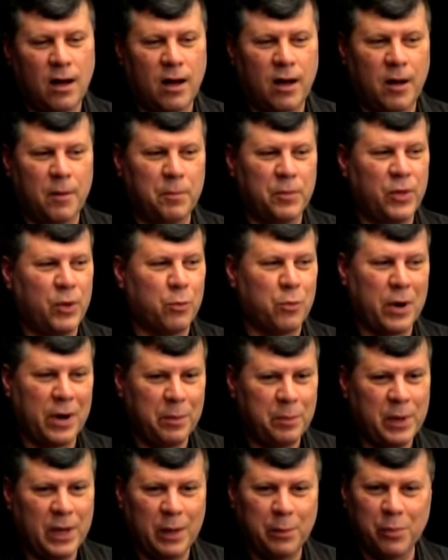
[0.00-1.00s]
Um, the
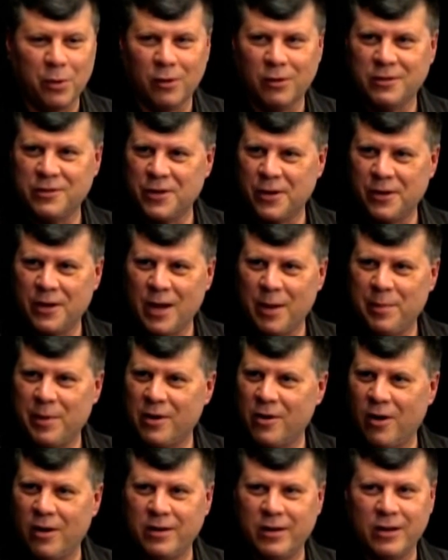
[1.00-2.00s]
right people showed up
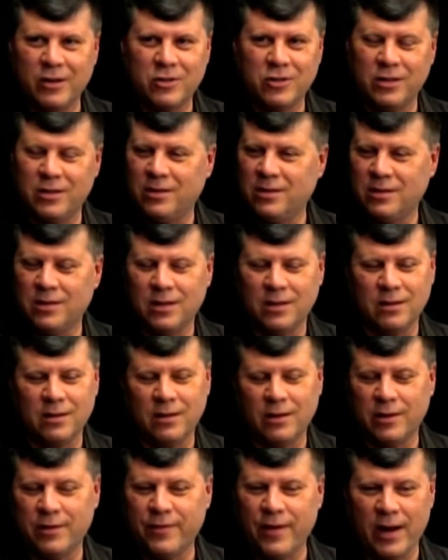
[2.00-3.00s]
at auditions. Mm-hmm.
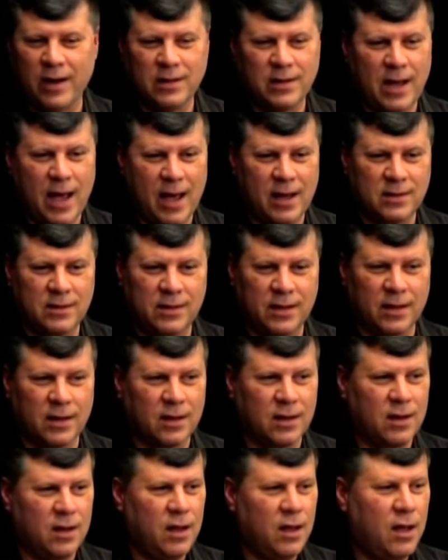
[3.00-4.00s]
They're fantastic.
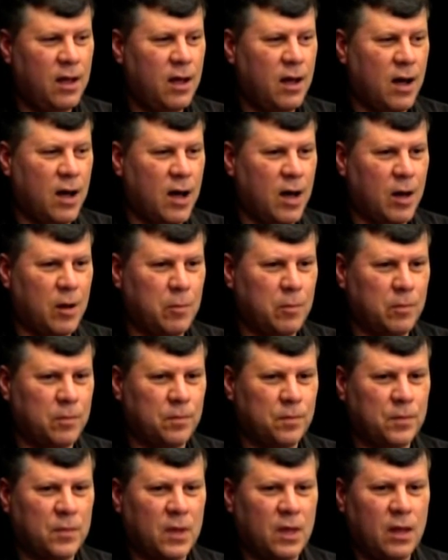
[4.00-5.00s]

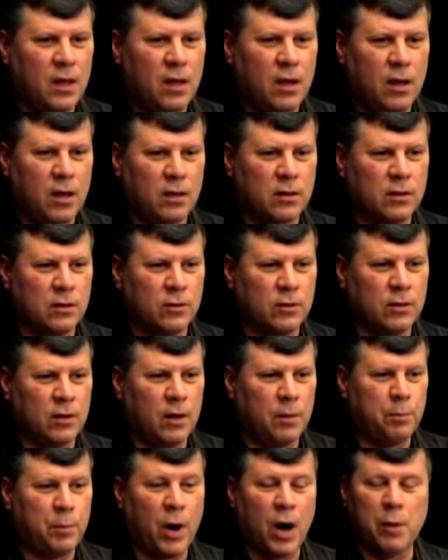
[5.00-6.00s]
Um,
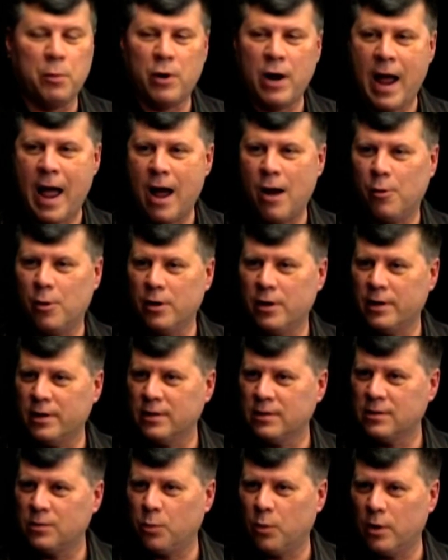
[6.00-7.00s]
Barbara Howard
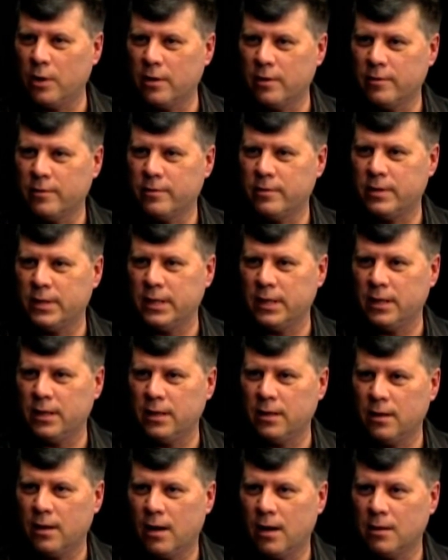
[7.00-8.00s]
is one of
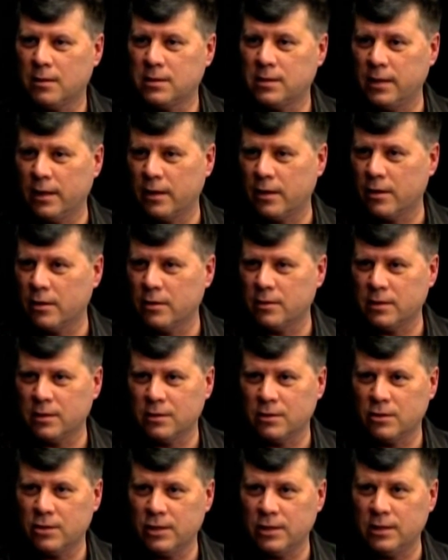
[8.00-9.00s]
the uh, singers,
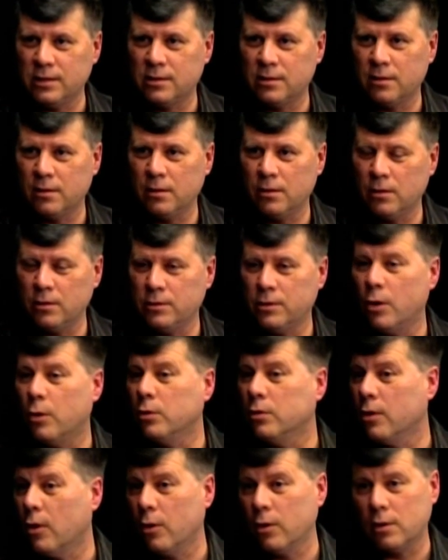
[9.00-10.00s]
and she's
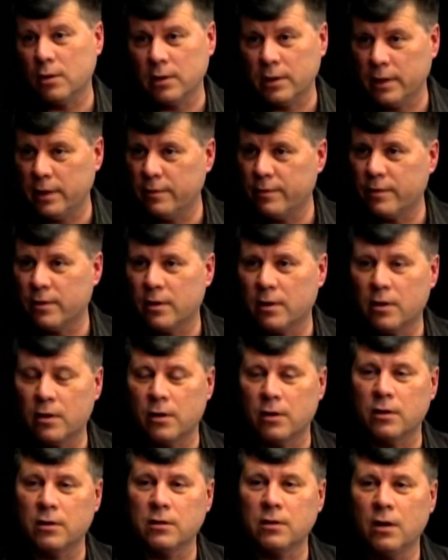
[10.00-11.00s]
known locally for ah,
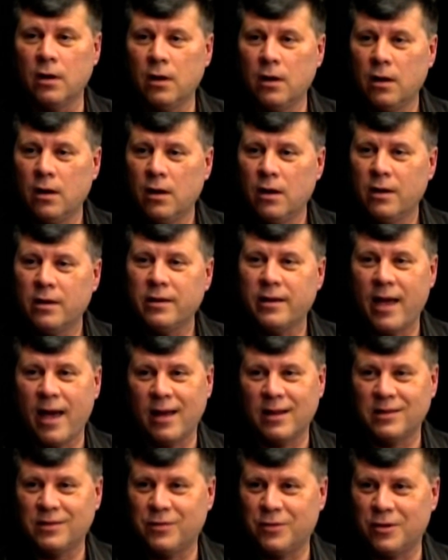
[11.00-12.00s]
her. How wonderful!
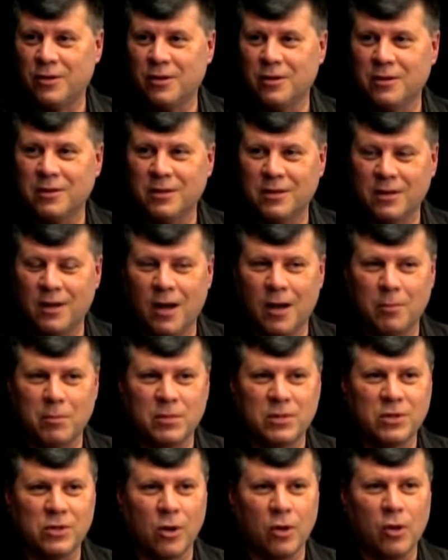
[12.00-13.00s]
Yes, for her
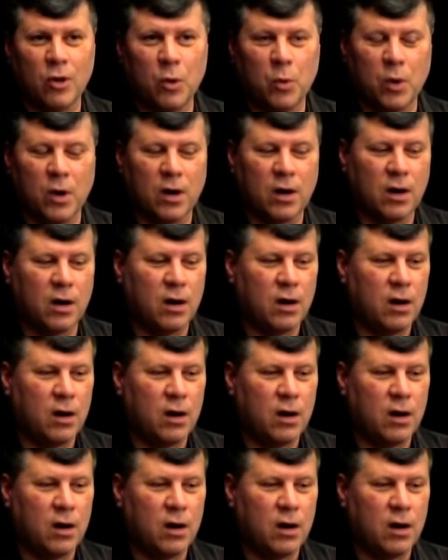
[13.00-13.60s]
um, solo work.